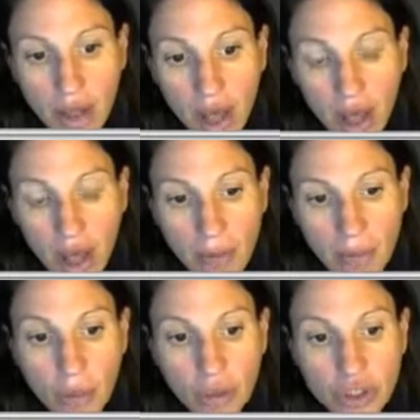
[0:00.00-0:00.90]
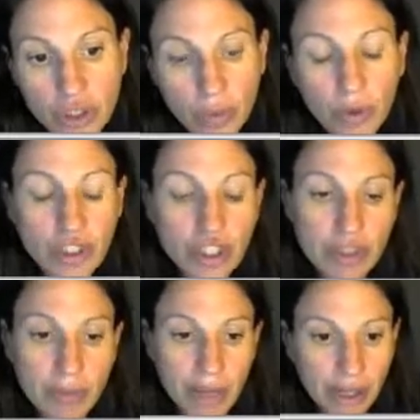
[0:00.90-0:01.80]

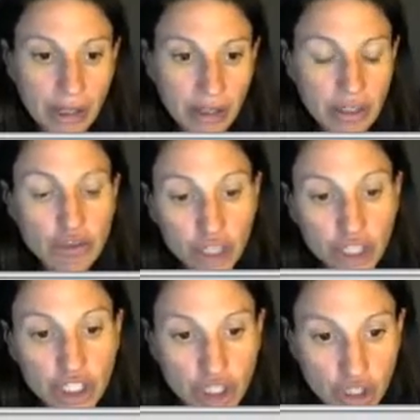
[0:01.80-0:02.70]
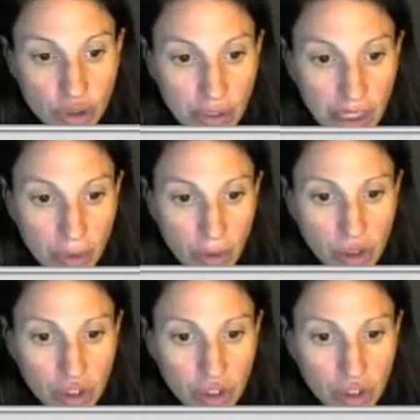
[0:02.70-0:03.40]
excuse me, it's really just 2 samples.